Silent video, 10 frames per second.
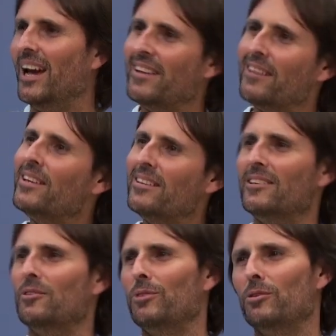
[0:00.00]
And they think
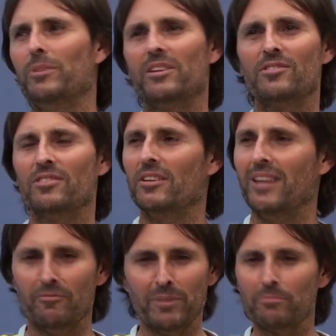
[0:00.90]
that it will because
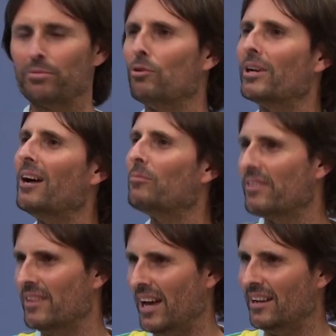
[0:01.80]
they've been brought up
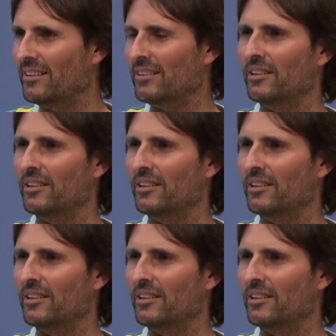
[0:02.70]
with that.